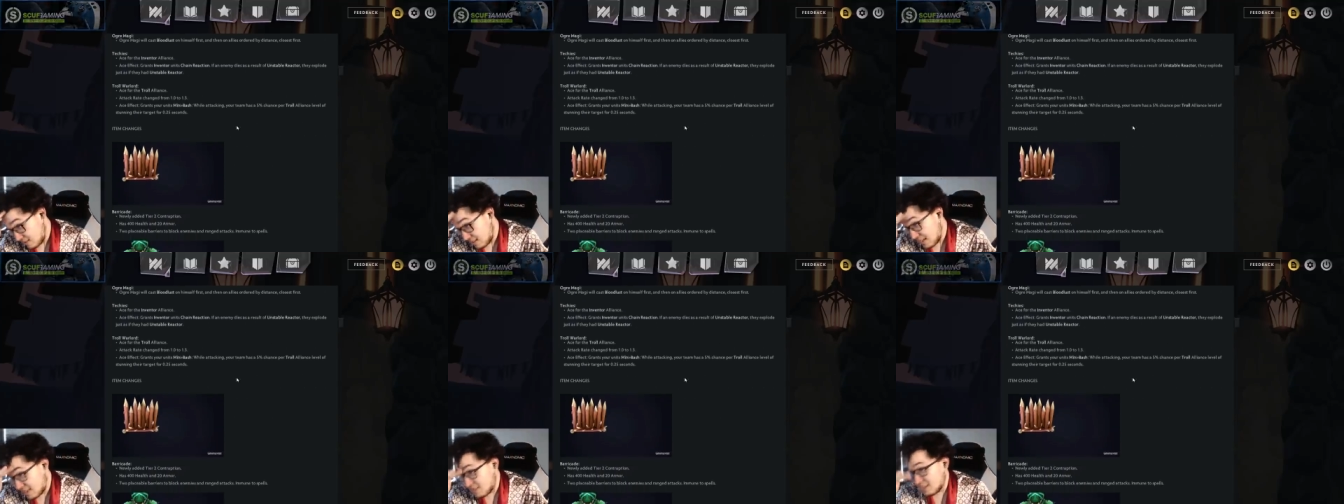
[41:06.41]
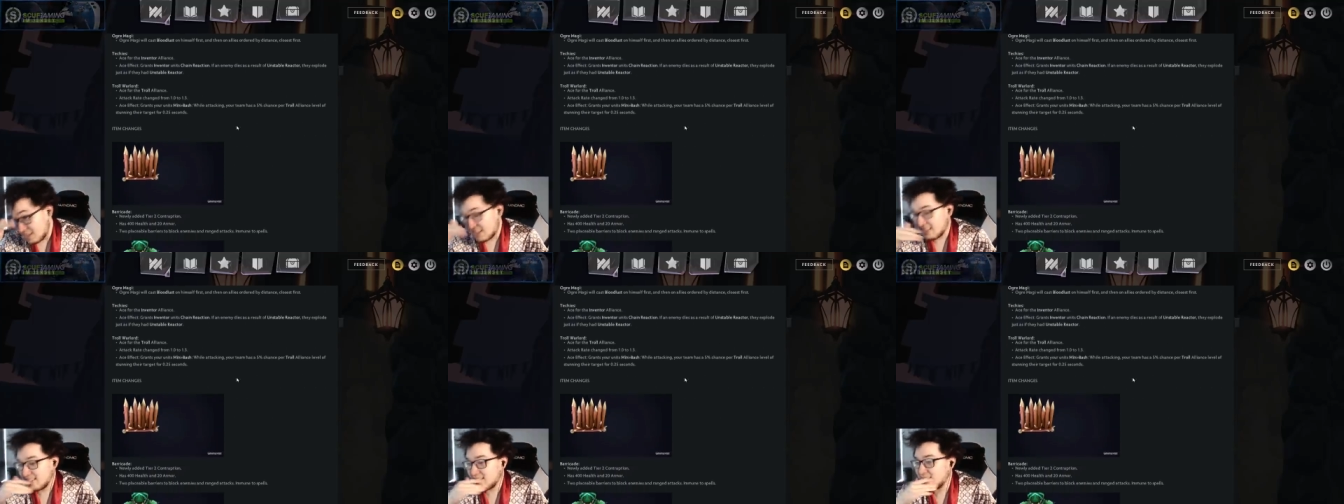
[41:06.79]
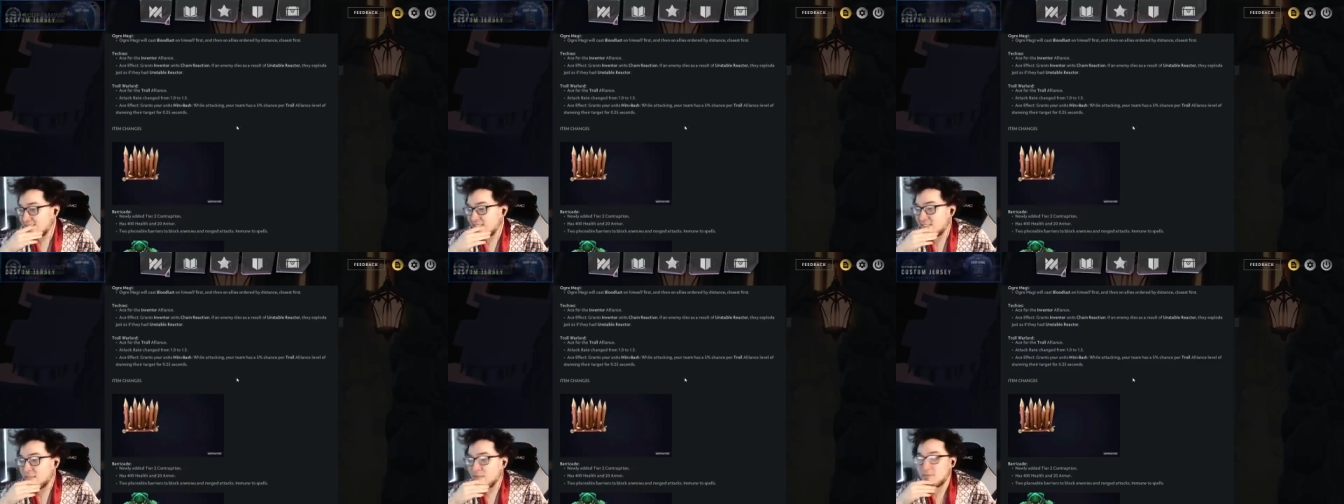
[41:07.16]
I think it is a
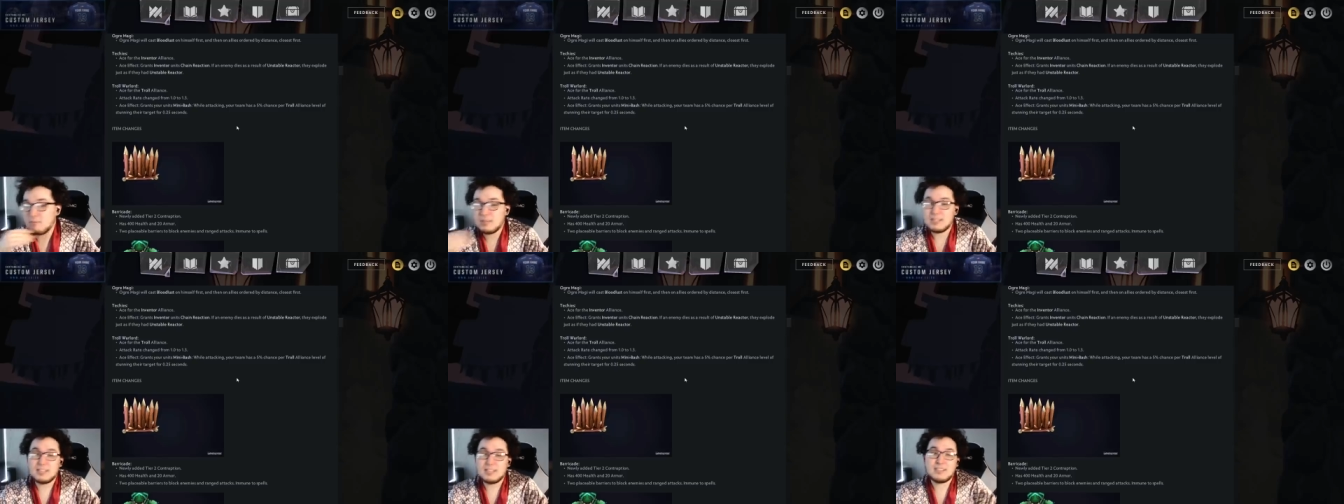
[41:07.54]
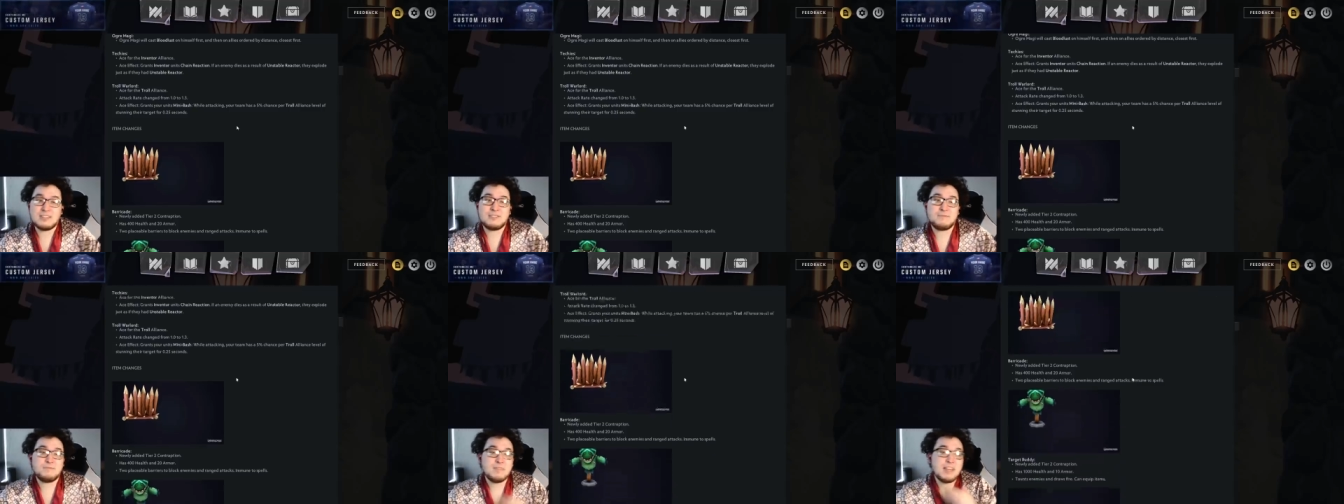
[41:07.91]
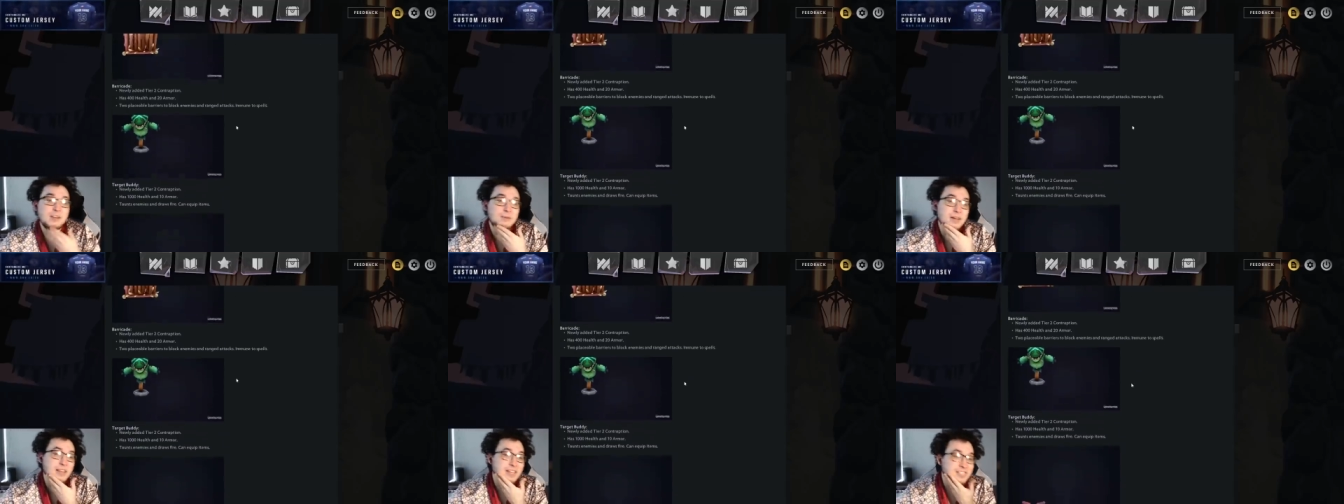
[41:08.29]
little bit weak.
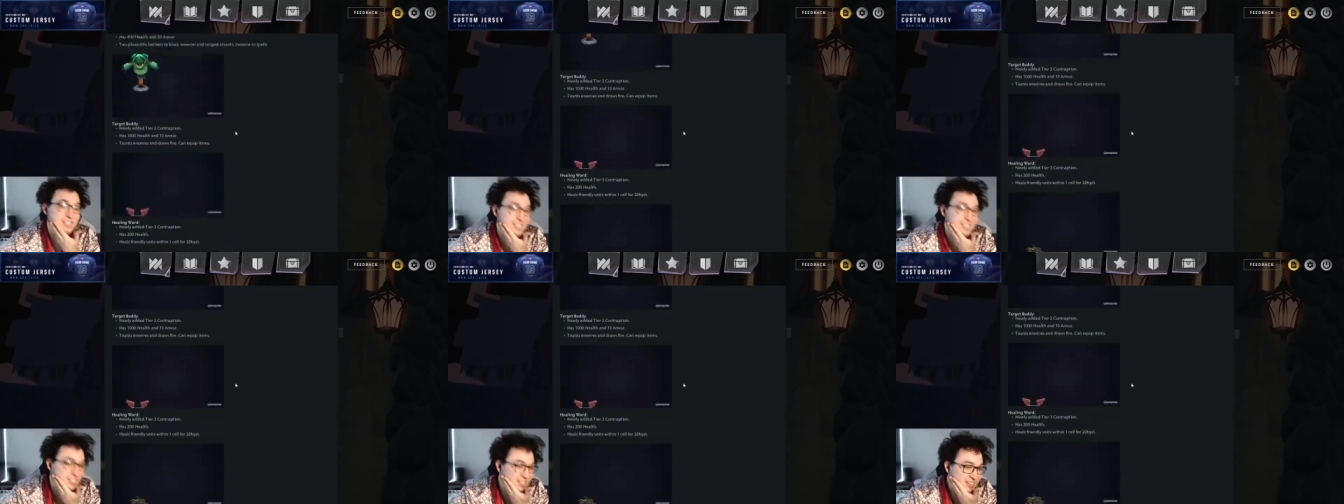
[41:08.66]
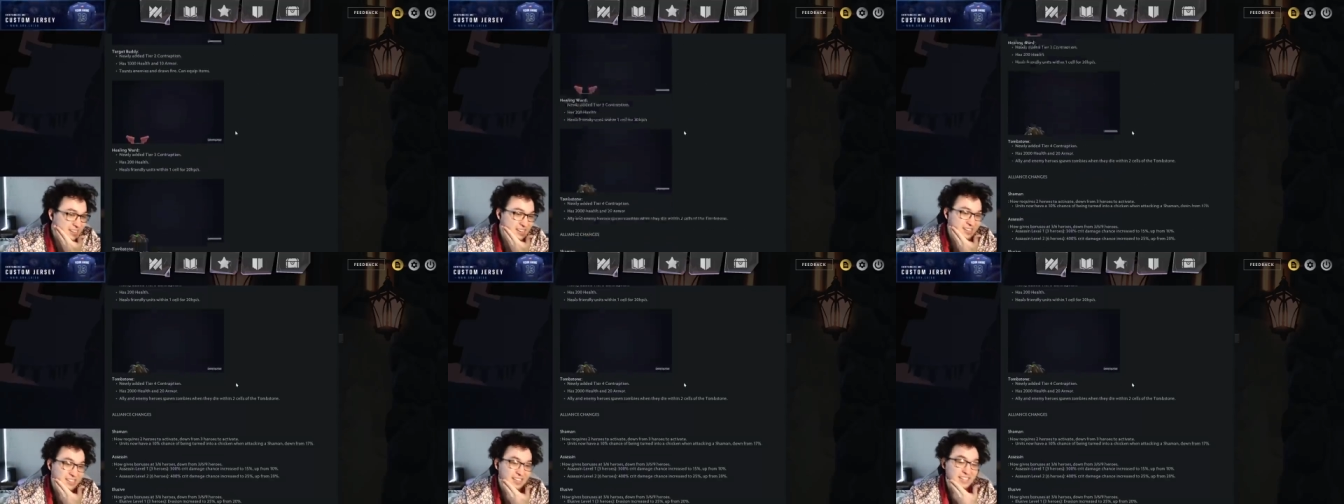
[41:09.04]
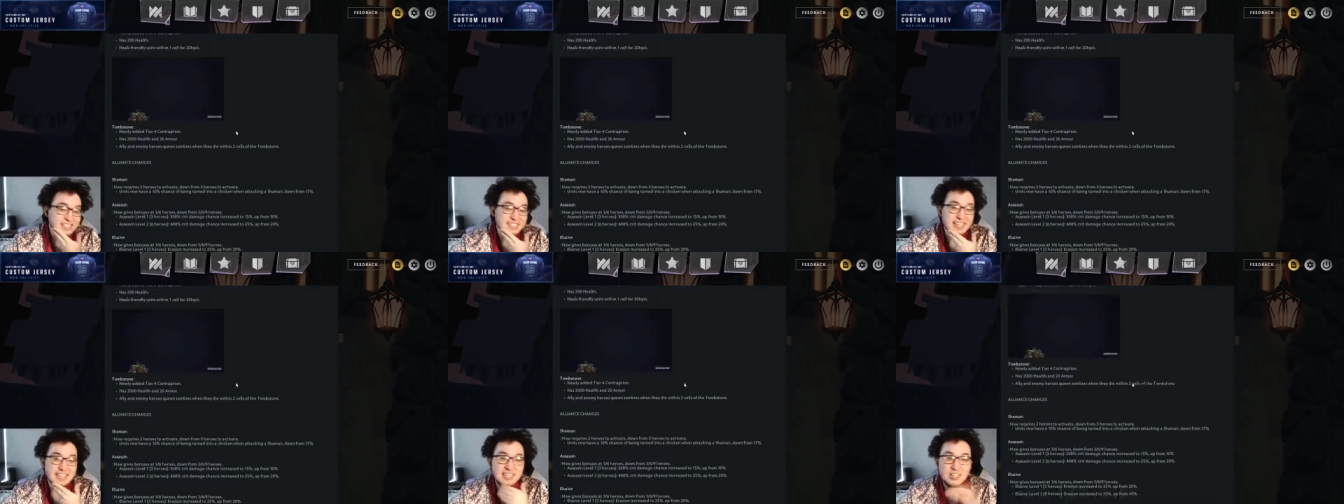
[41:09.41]
Anyway, that's
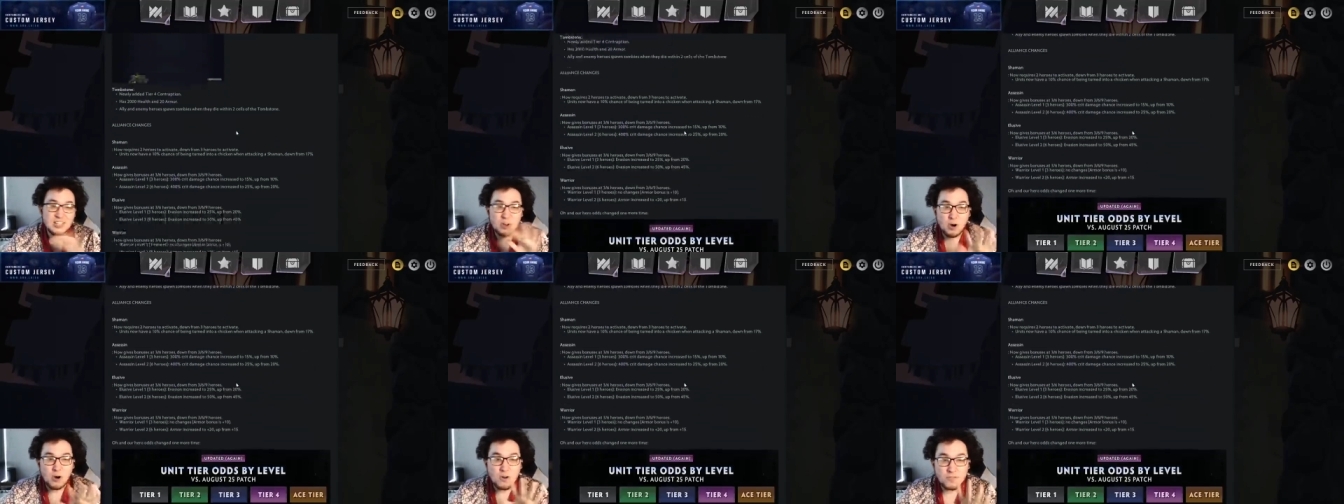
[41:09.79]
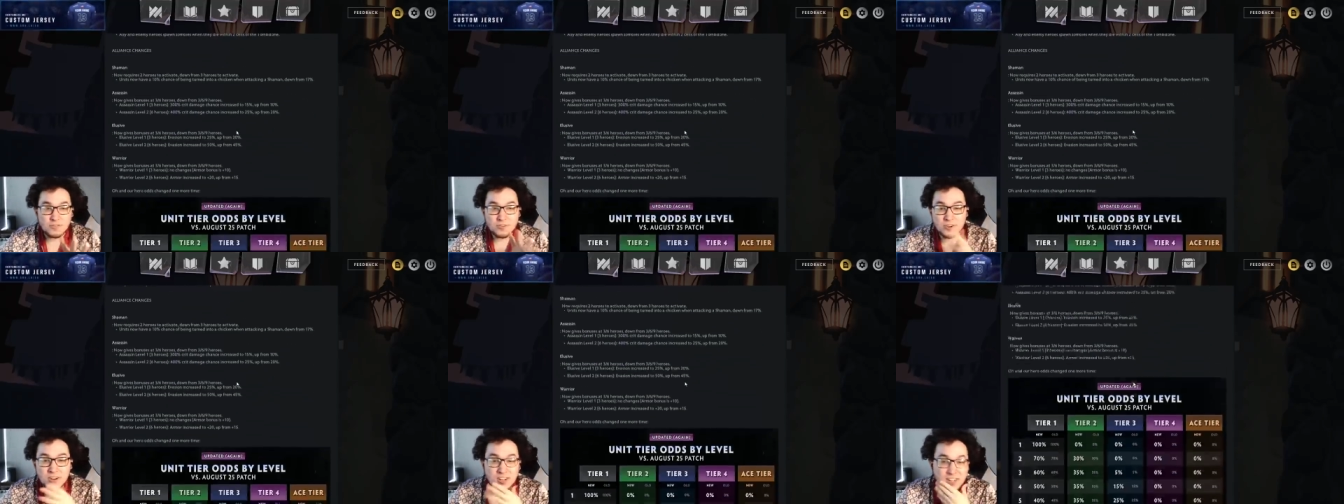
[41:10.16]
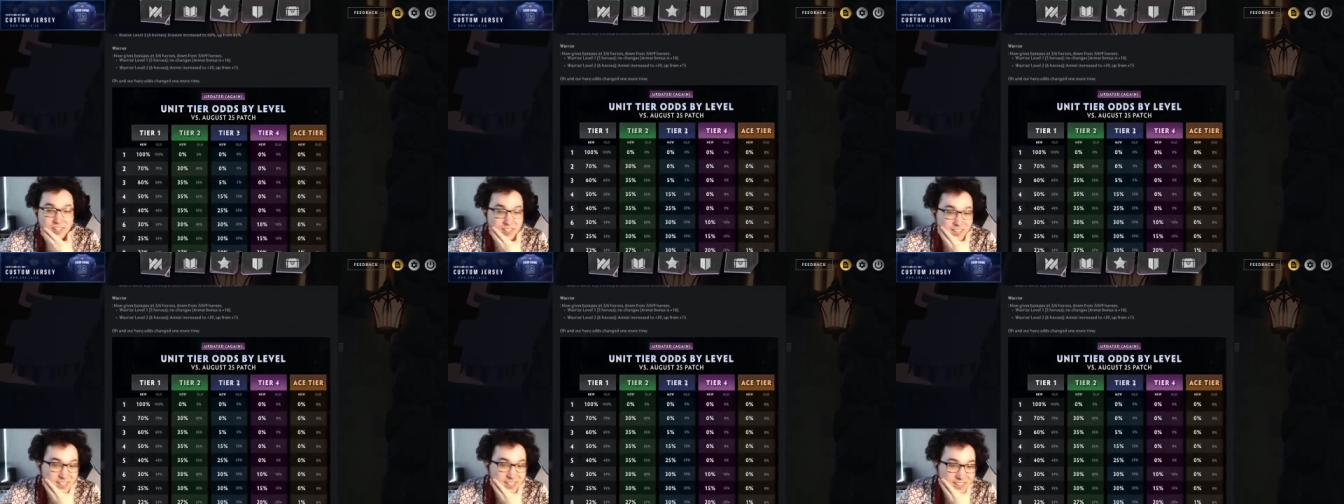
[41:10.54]
like the
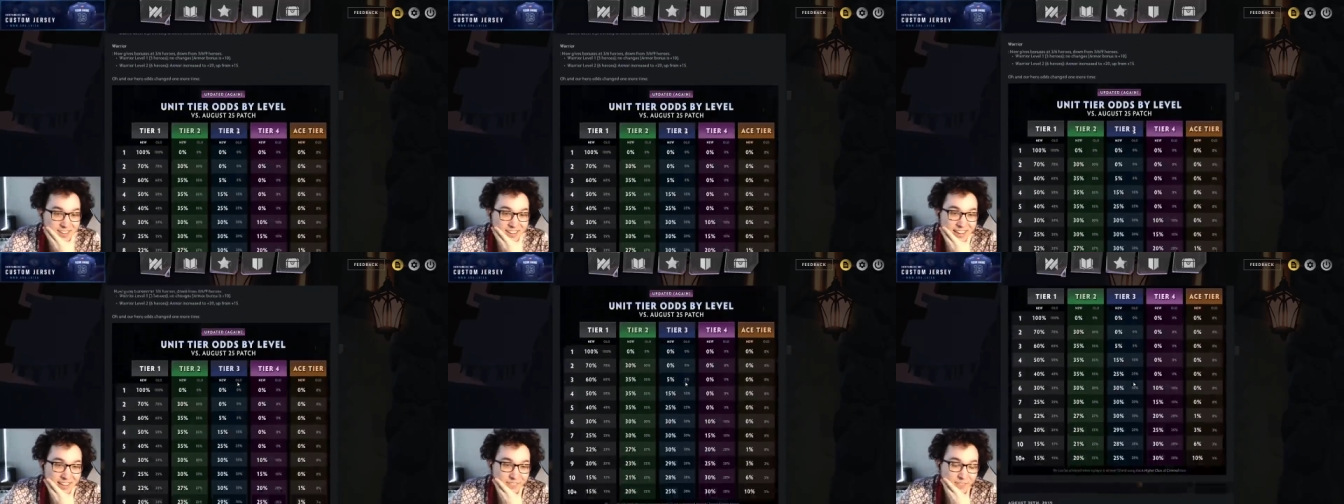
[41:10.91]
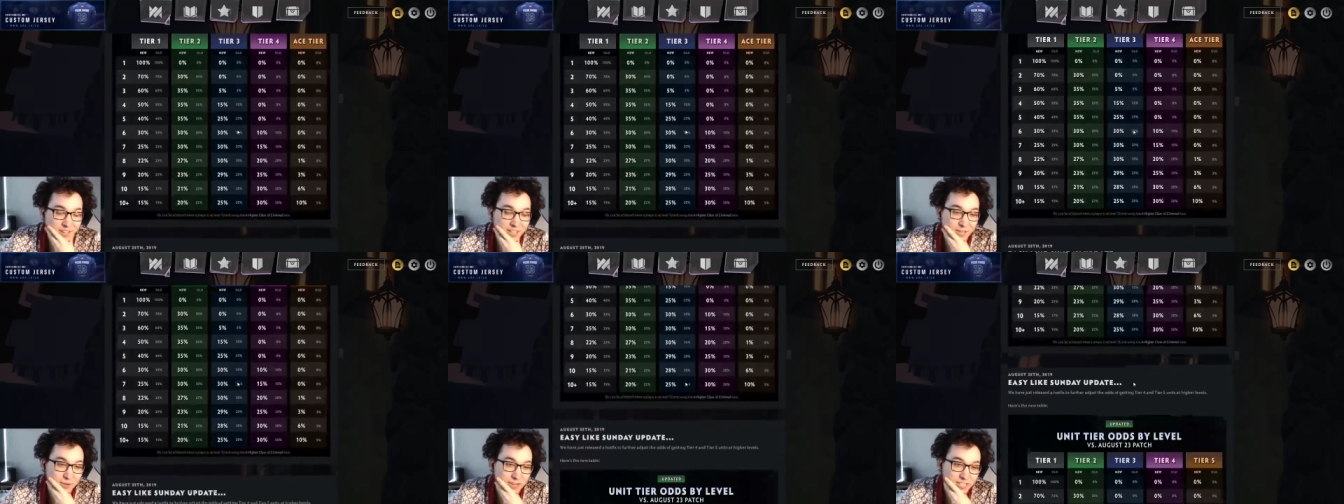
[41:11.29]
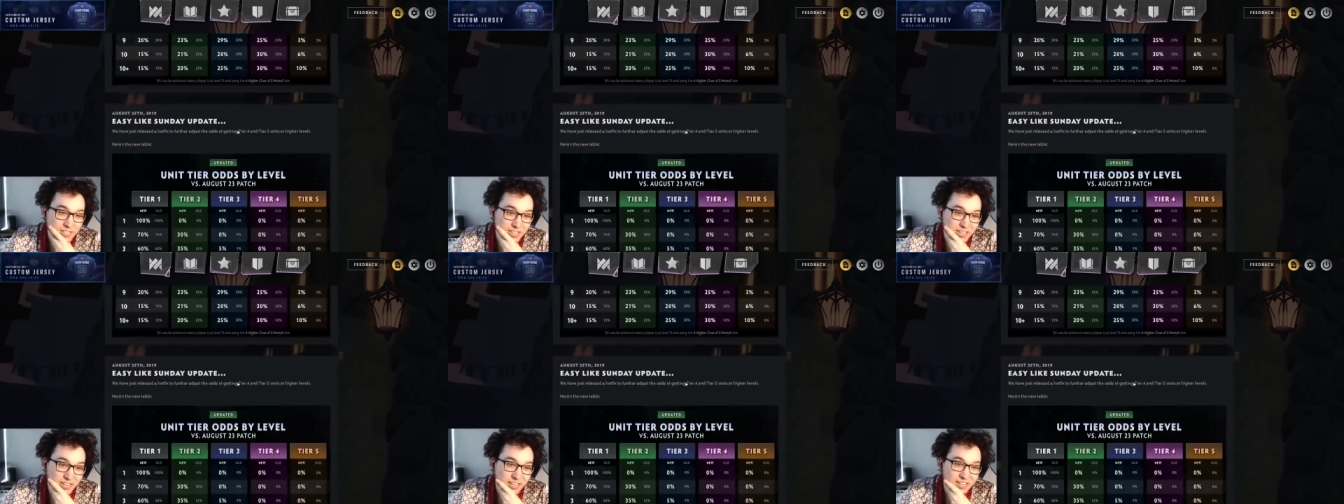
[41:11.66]
overall
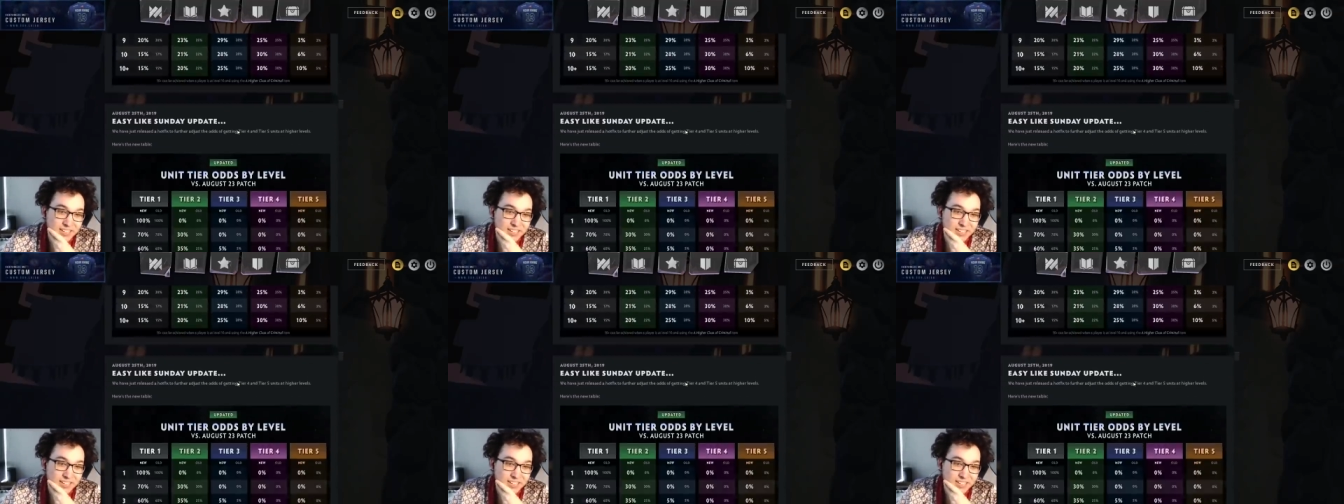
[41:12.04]
evaluation here.